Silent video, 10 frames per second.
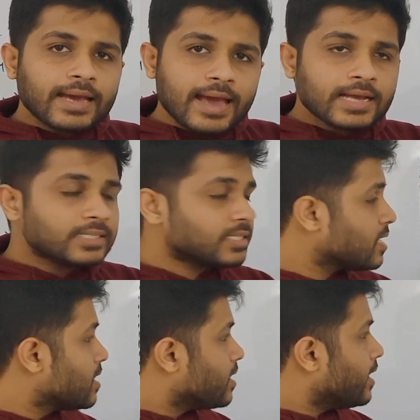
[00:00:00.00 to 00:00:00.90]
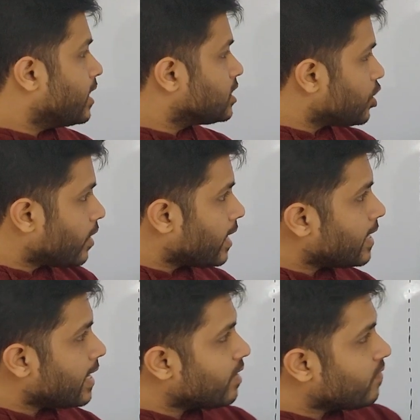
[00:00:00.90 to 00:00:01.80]
As A0 and
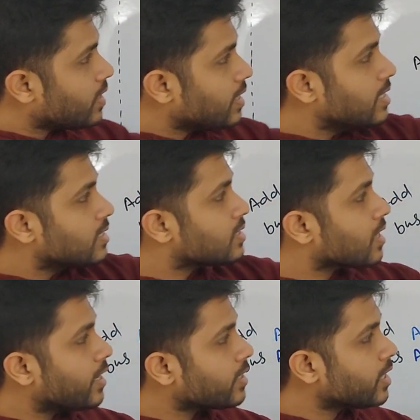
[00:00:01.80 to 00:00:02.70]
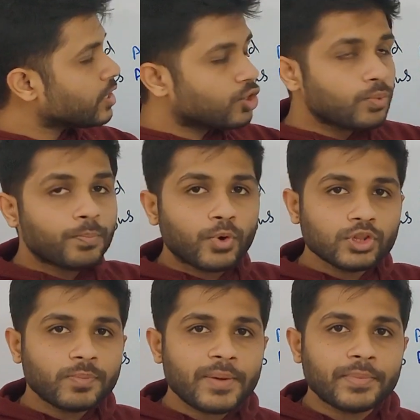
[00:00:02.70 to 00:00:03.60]
A1 is connected to
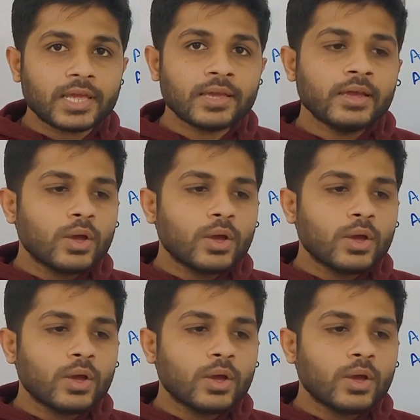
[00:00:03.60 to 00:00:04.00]
both memory,